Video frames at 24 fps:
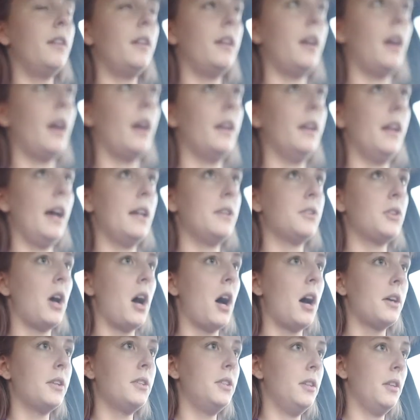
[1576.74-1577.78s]
And I
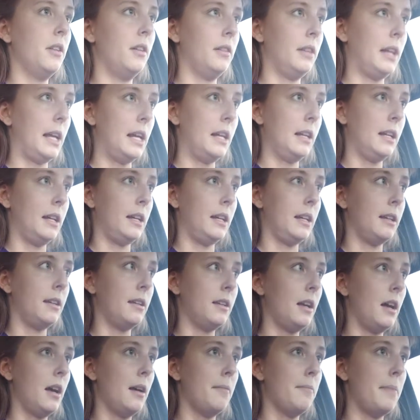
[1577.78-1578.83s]
talked to the lady
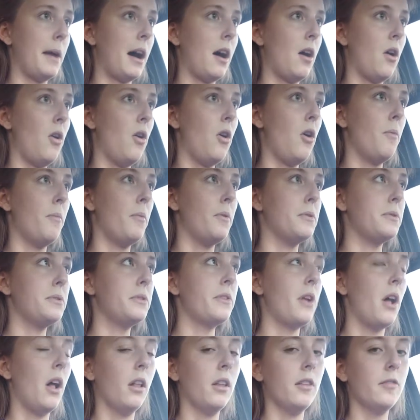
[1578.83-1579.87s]
about
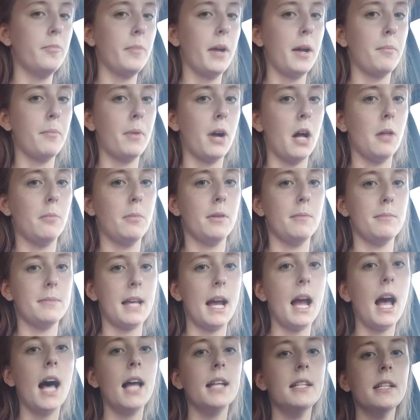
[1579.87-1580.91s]
almost all of my problems.
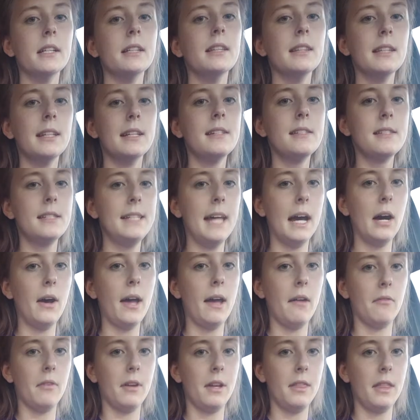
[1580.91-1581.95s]
I had to list out
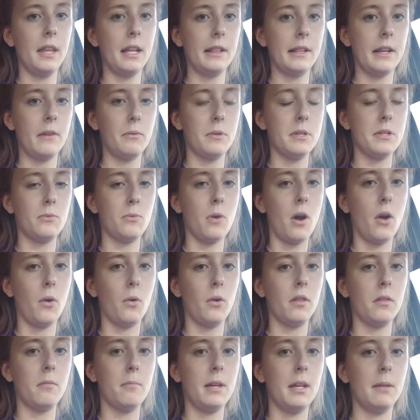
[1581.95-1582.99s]
everything that was wrong
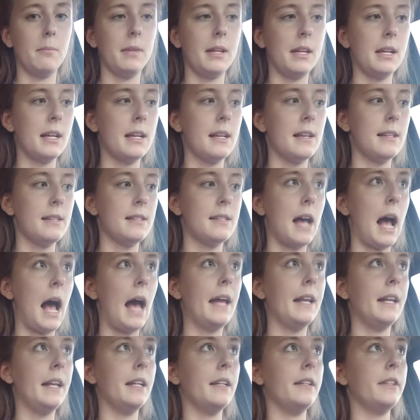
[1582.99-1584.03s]
with me because
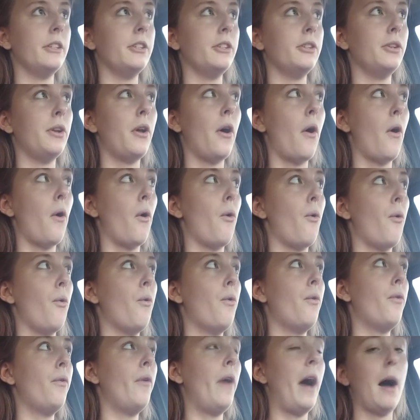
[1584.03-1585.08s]
I didn't know
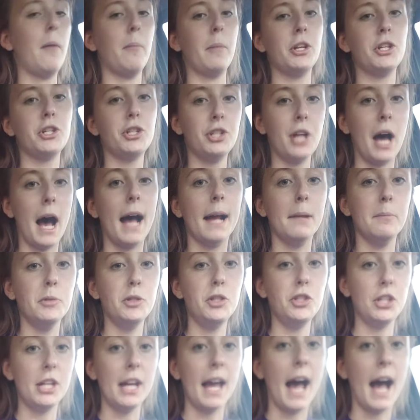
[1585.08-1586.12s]
how much time
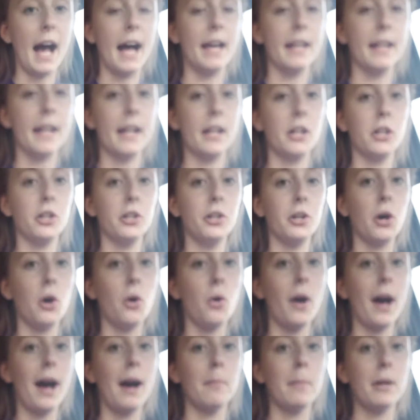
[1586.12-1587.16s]
she had. I don't
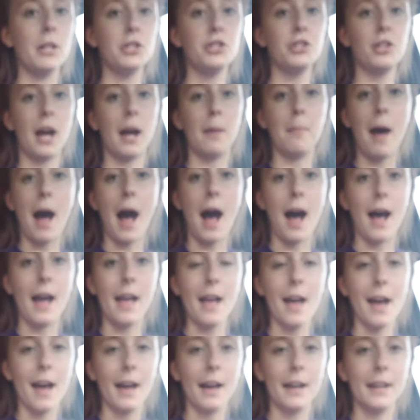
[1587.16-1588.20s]
know how much time I
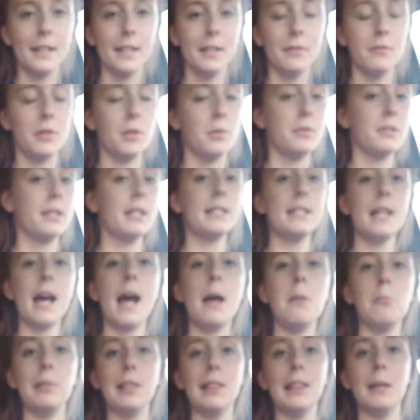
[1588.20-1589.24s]
had. If there was a
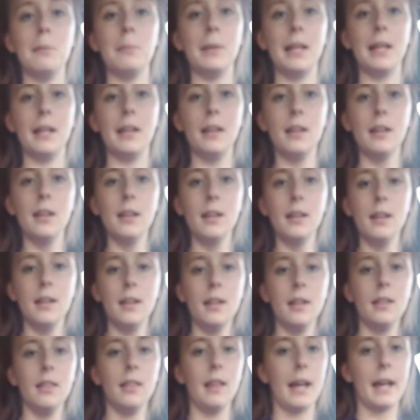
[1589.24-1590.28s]
time limit,
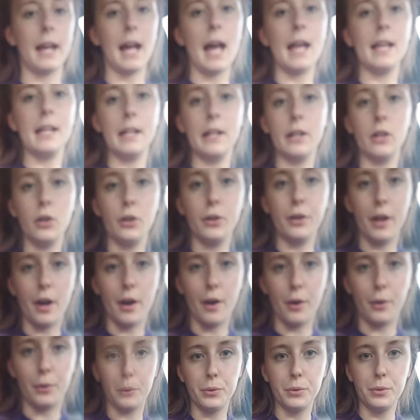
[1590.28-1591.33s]
like, I didn't
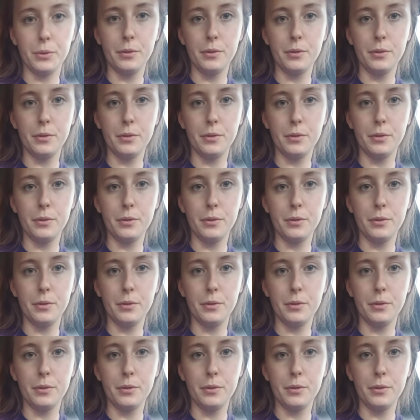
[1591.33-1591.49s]
know.